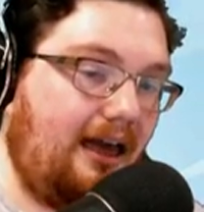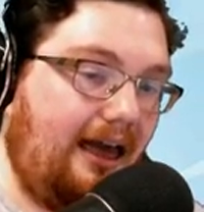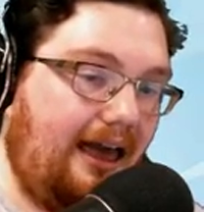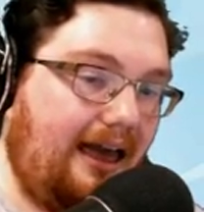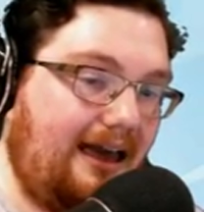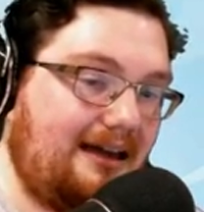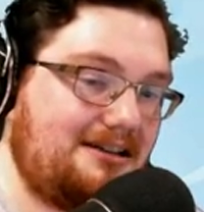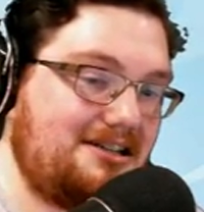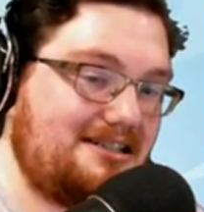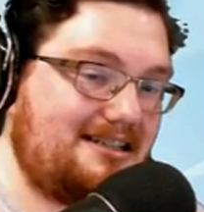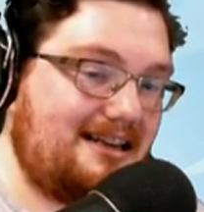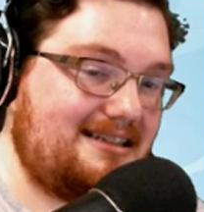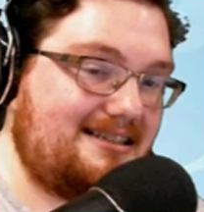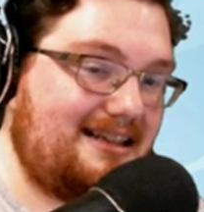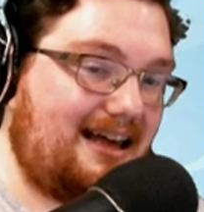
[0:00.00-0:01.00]
And she
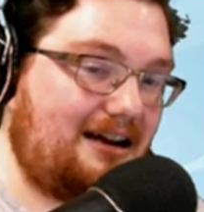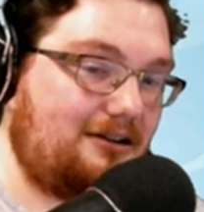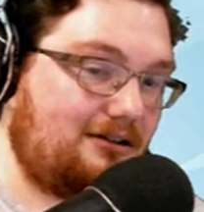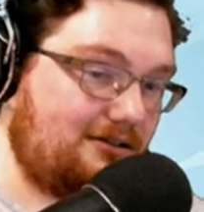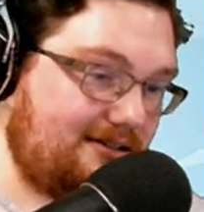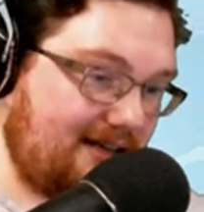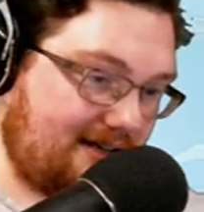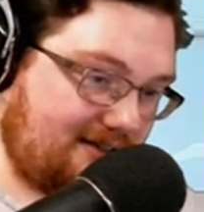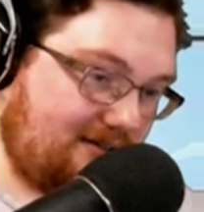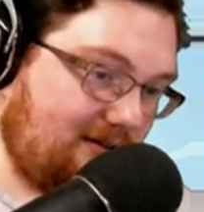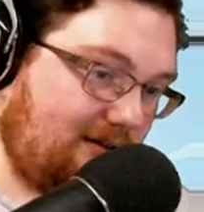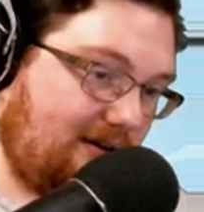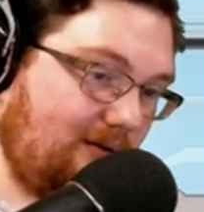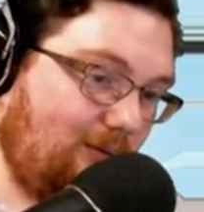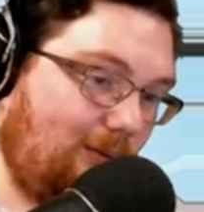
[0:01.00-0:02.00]
says that her sex
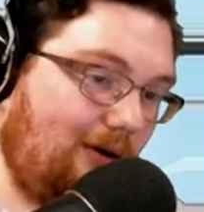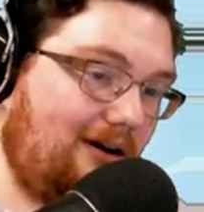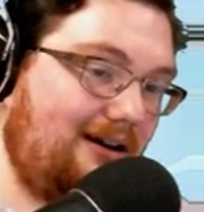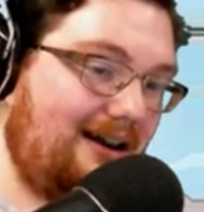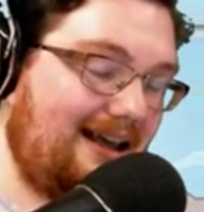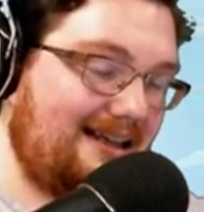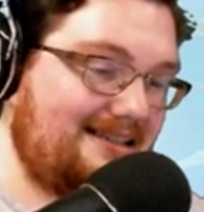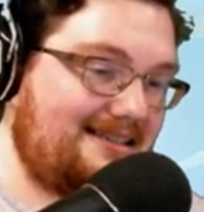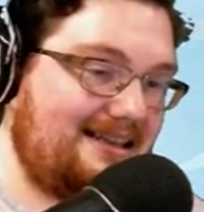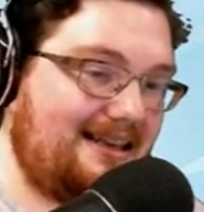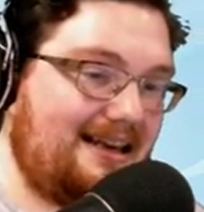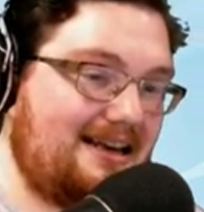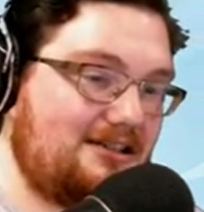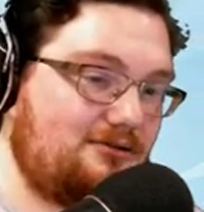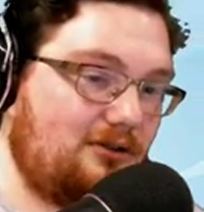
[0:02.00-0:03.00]
toy won a C
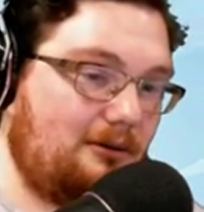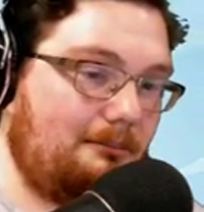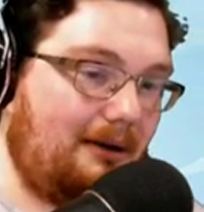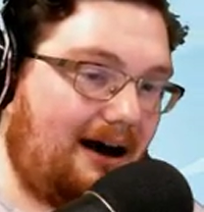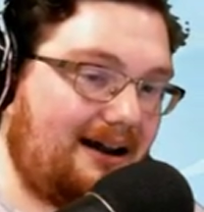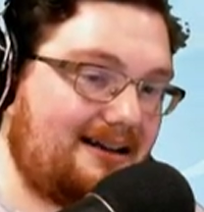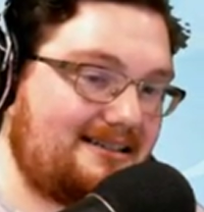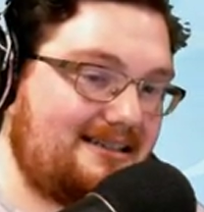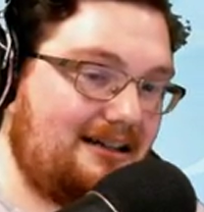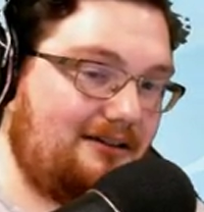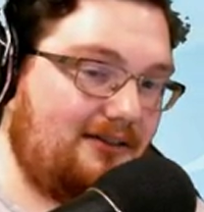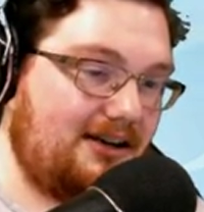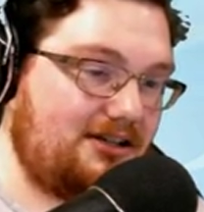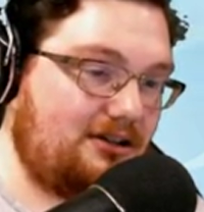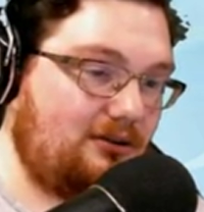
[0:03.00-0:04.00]
E S Robotics
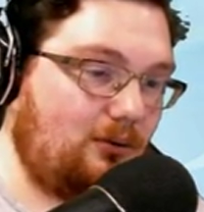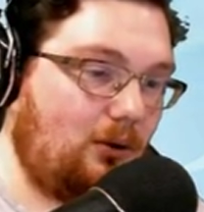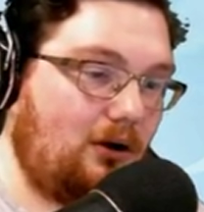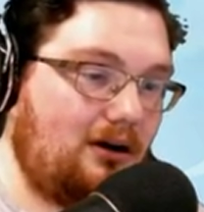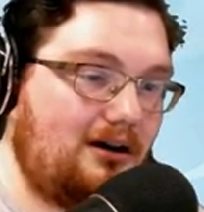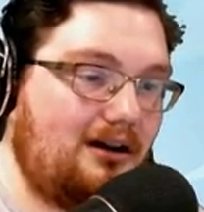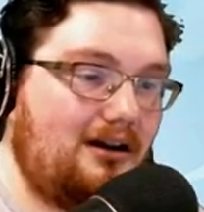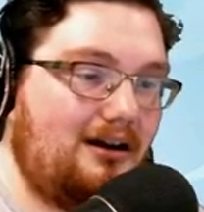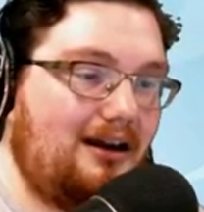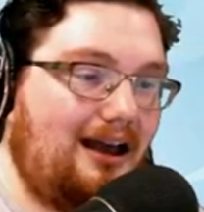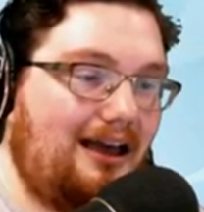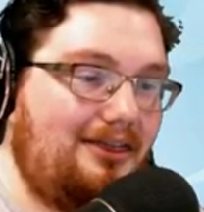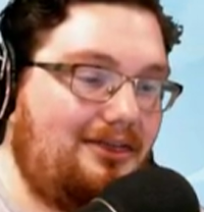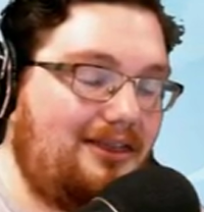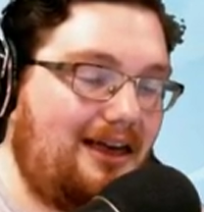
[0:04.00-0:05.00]
Innovation Award,
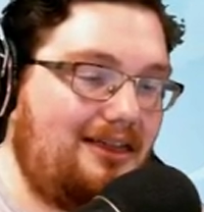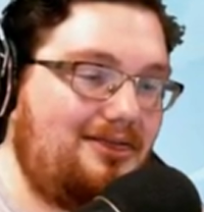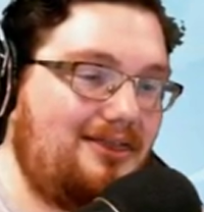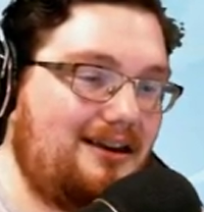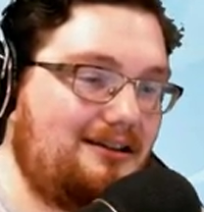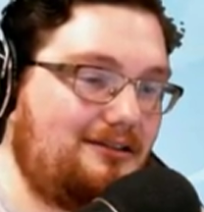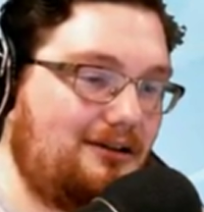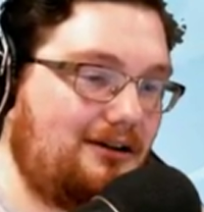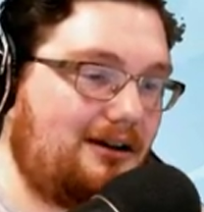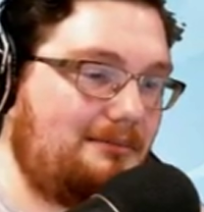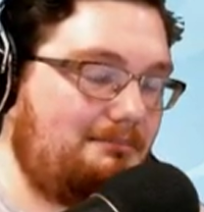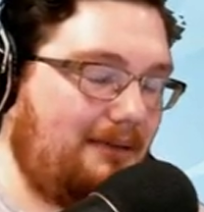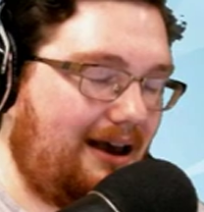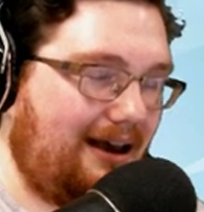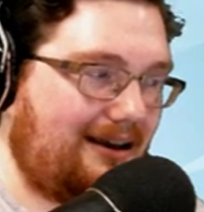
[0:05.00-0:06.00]
and then they took
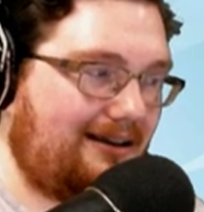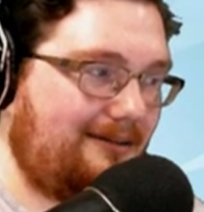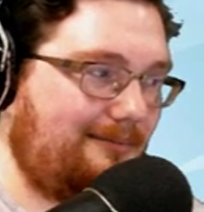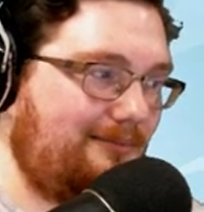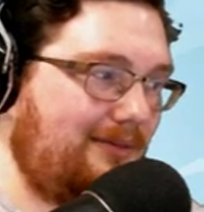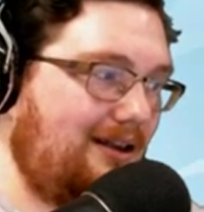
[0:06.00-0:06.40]
it back.